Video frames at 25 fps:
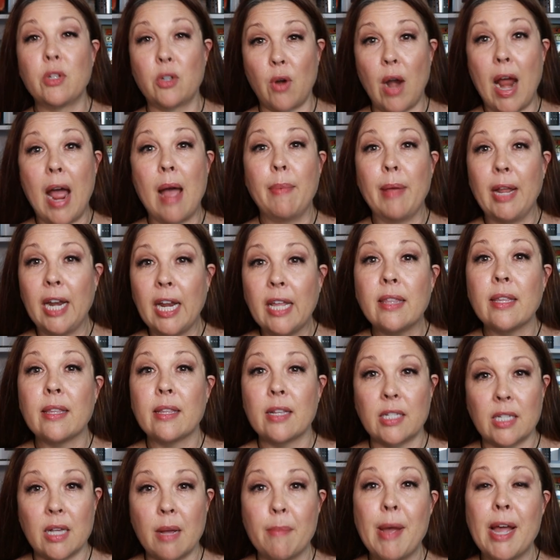grab anything
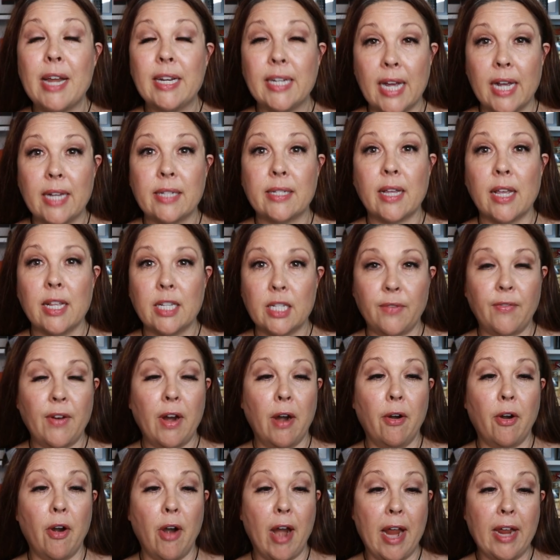that's on my desk. It's
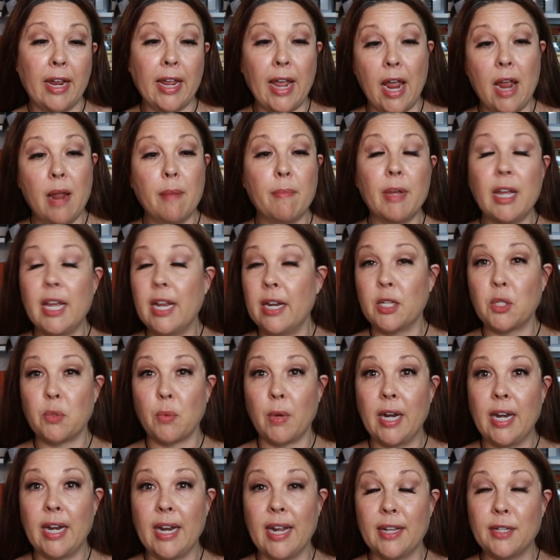fair game. It is
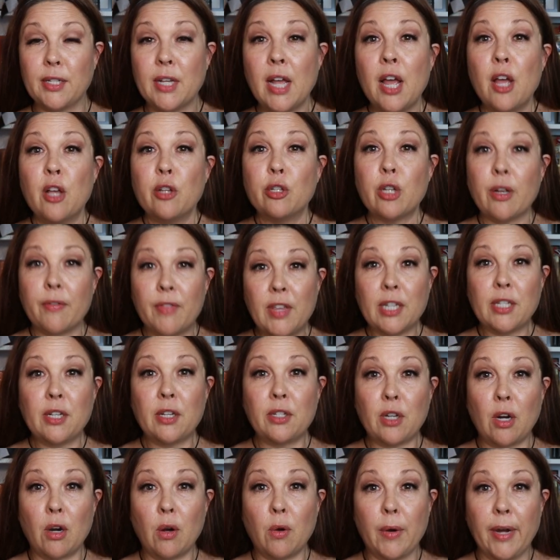what it is. So if this
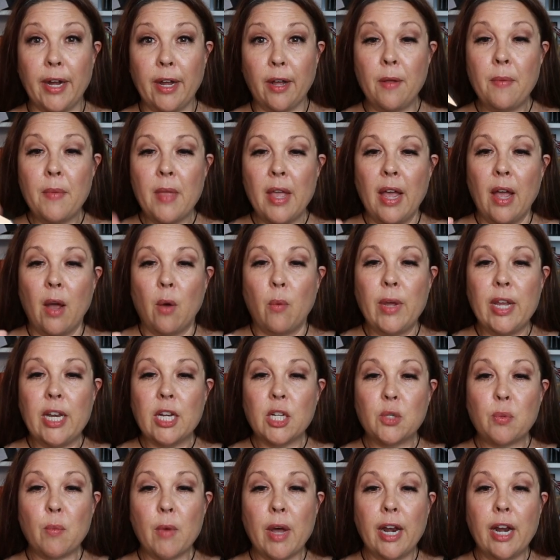is our oil, we
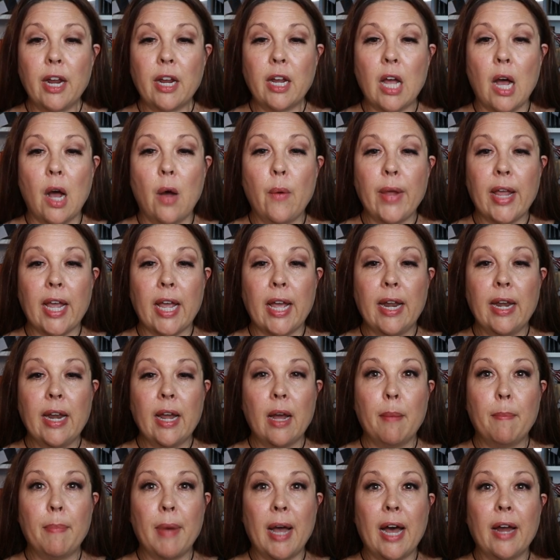just want to go in
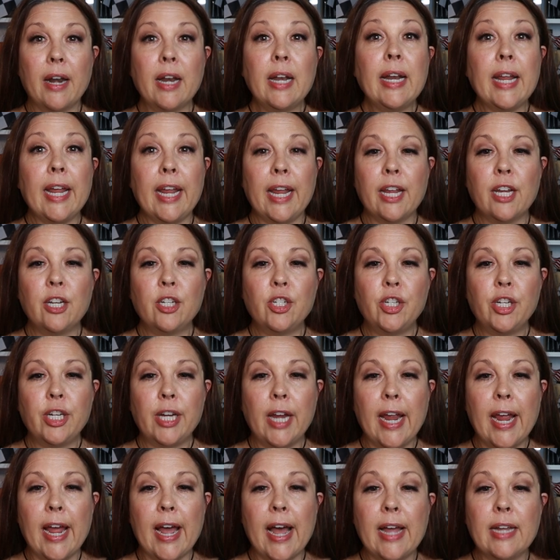about an inch.
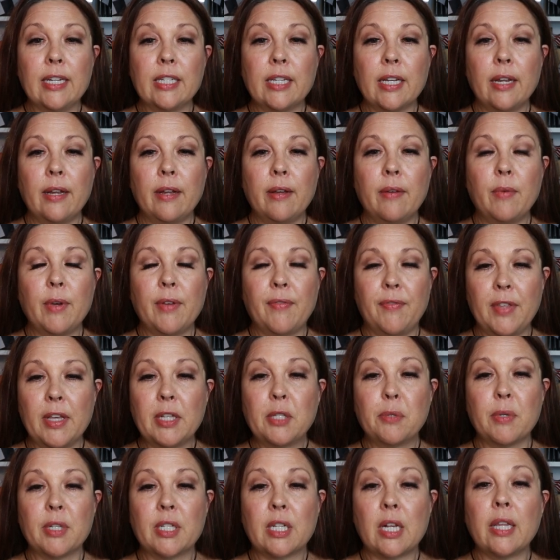And if
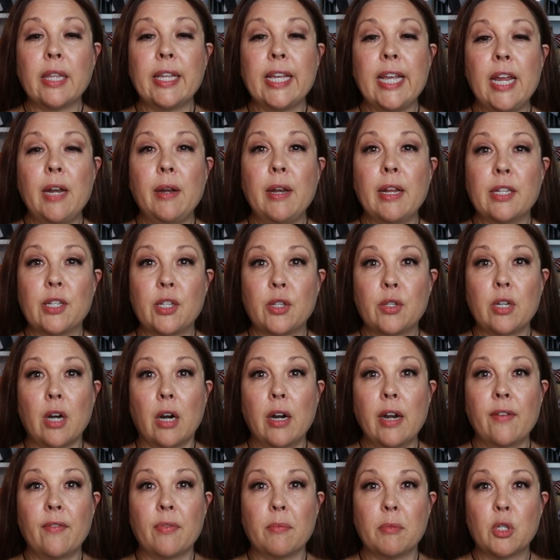this was clean and
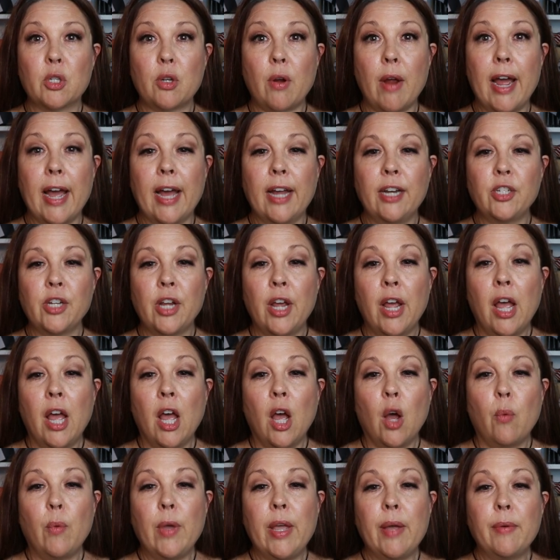starting from scratch,
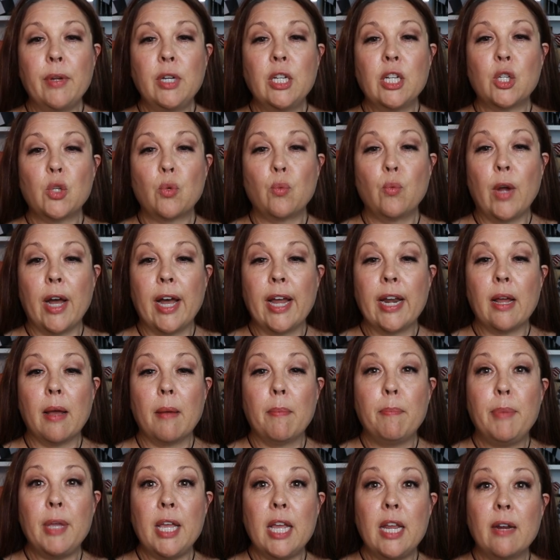we would just run
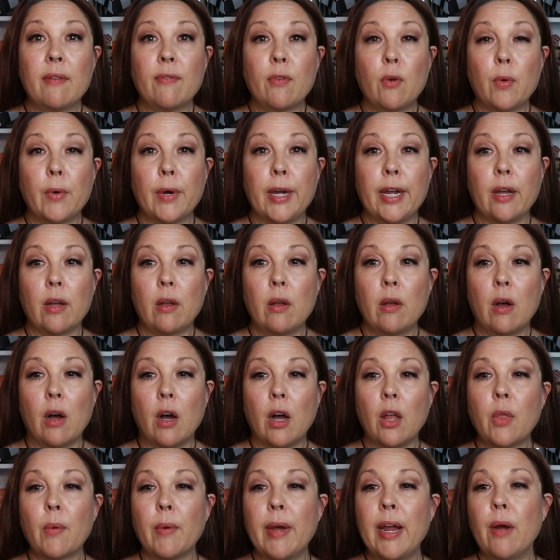a bead of oil
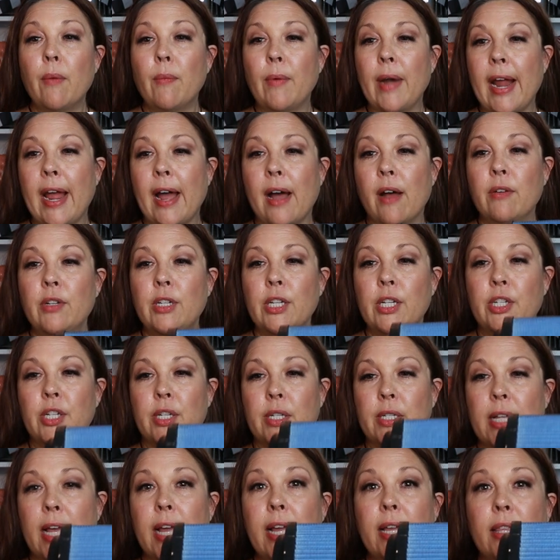all the way around,
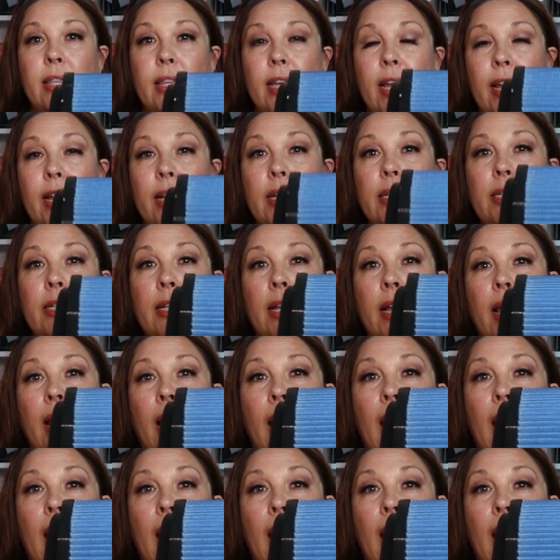just like this,